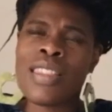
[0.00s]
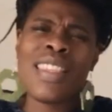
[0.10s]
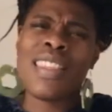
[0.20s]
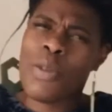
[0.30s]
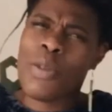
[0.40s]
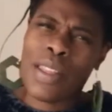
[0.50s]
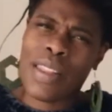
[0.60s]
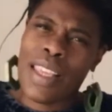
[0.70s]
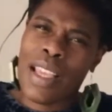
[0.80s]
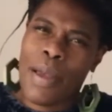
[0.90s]
See, this is the
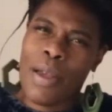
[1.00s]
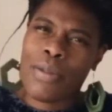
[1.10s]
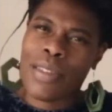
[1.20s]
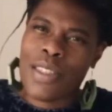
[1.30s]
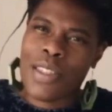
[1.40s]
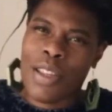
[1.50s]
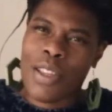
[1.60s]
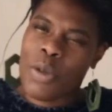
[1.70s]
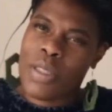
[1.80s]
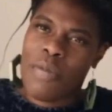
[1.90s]
weird thing about this
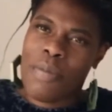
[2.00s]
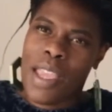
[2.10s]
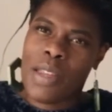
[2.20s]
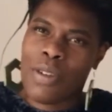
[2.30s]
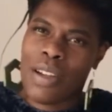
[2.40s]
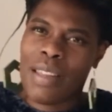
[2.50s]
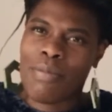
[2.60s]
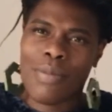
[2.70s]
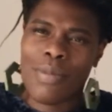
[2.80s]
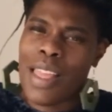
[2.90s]
career choice I've made, where
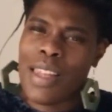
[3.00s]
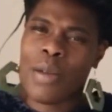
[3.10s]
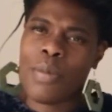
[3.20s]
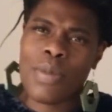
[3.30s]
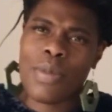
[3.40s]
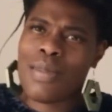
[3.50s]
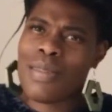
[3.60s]
I end up